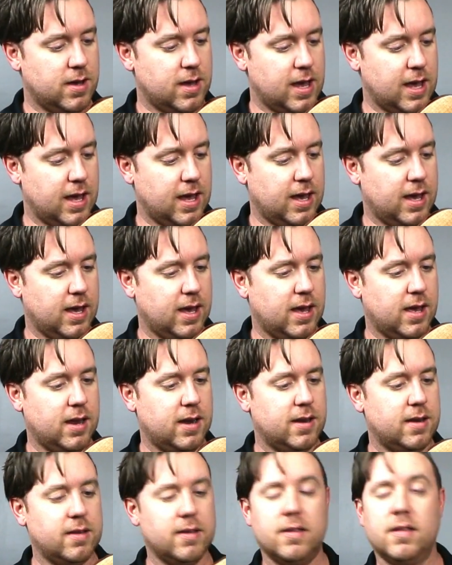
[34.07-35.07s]

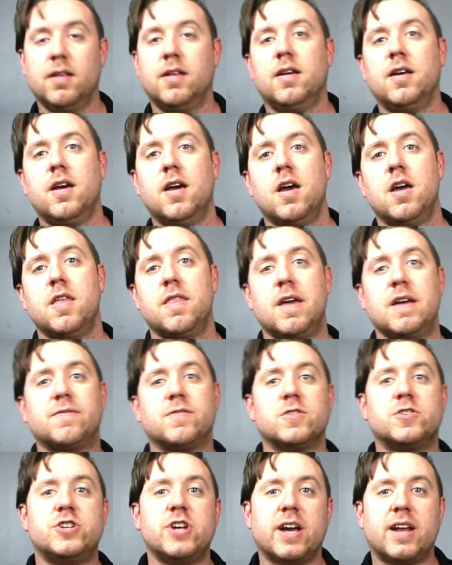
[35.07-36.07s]
And thanks
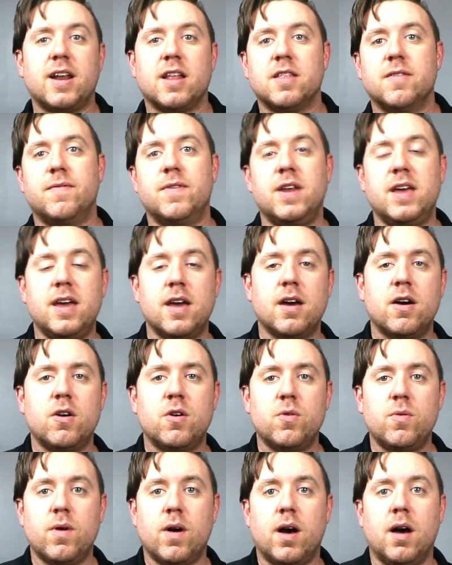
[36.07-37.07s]
for checking out the
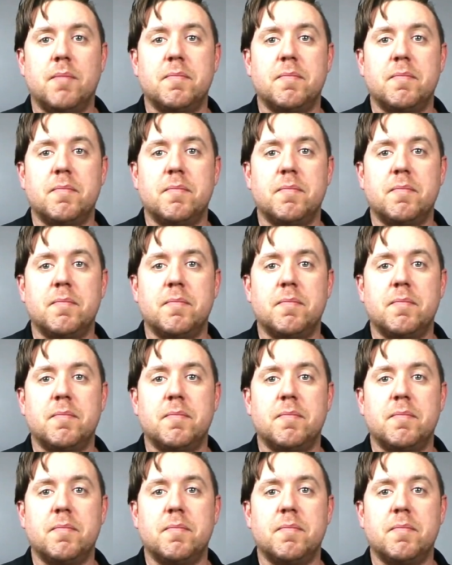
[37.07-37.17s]
video.